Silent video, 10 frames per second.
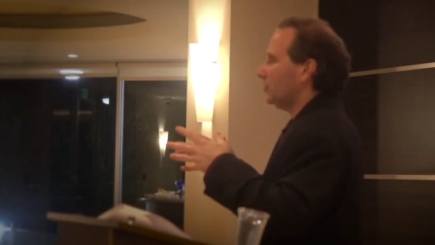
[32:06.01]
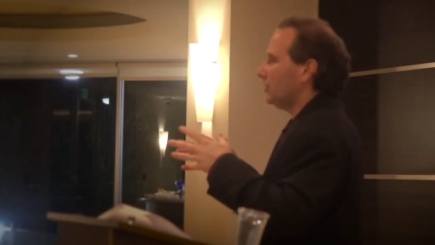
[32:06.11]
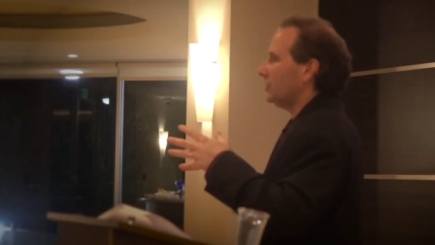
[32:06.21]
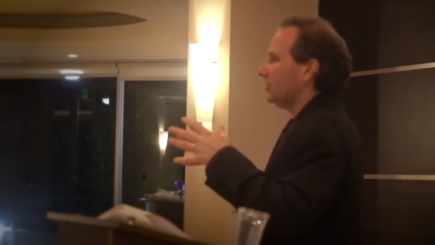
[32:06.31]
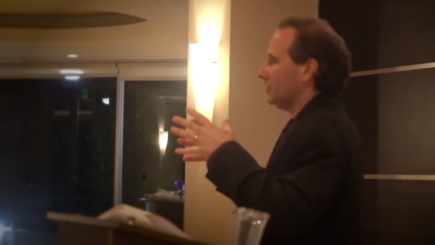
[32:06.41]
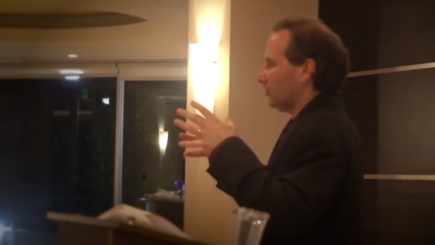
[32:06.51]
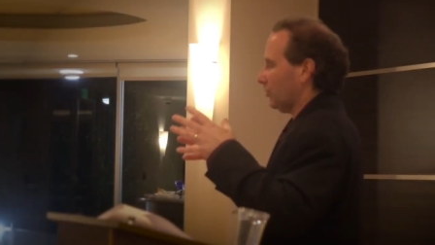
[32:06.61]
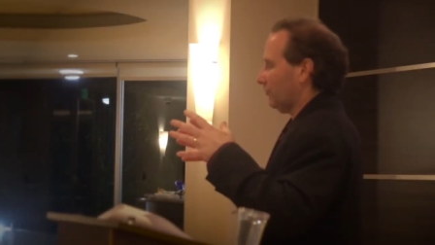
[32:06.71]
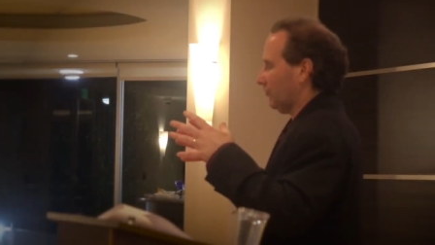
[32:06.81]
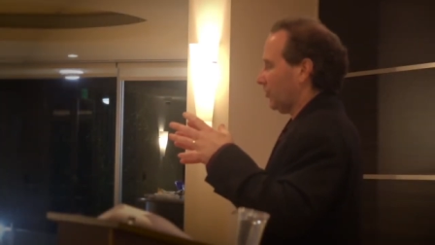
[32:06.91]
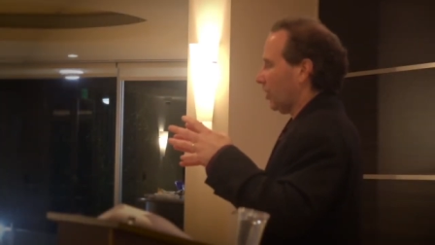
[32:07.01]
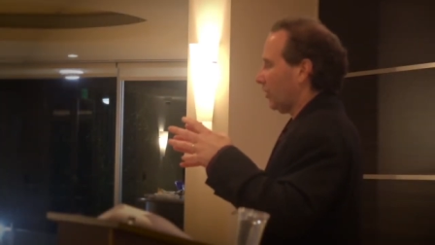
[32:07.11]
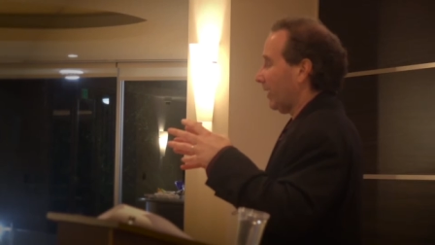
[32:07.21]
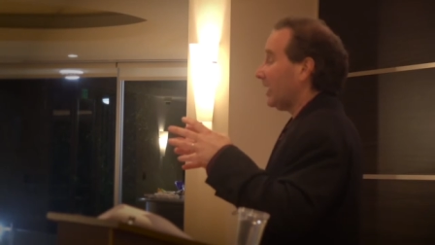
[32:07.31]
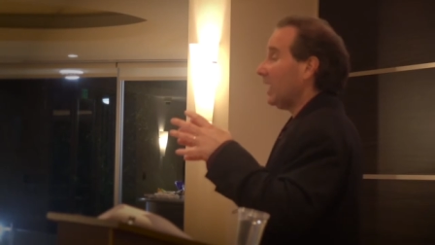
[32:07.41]
good to sort of
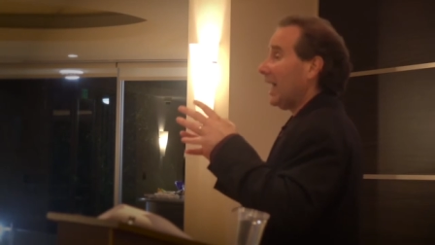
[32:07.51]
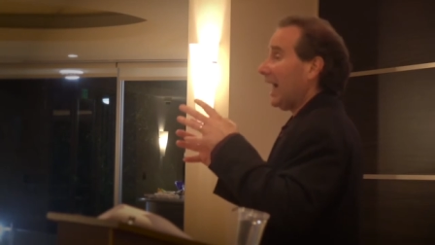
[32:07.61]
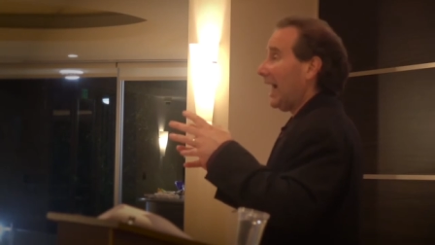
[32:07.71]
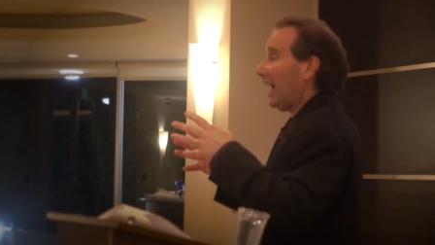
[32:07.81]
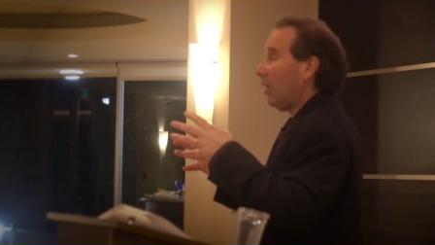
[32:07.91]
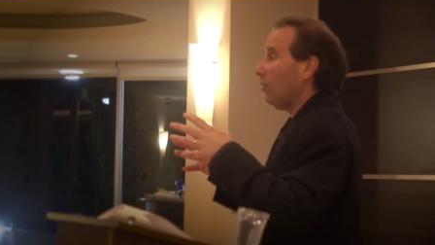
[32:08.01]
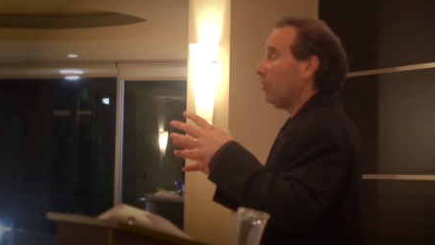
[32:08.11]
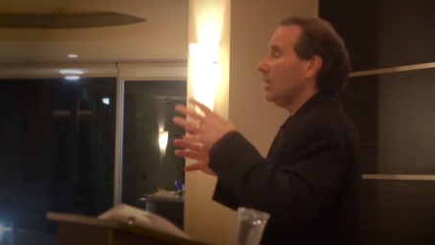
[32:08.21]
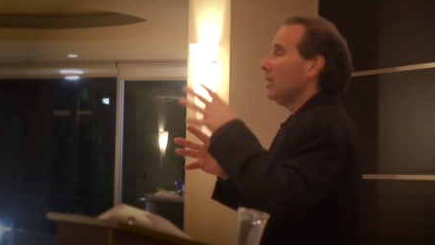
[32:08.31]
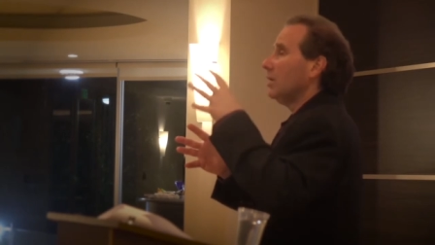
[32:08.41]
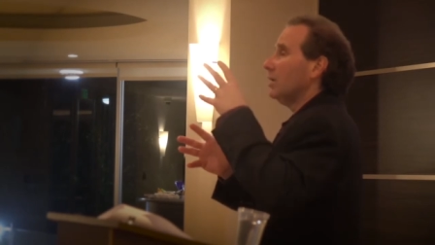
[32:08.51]
talk about how,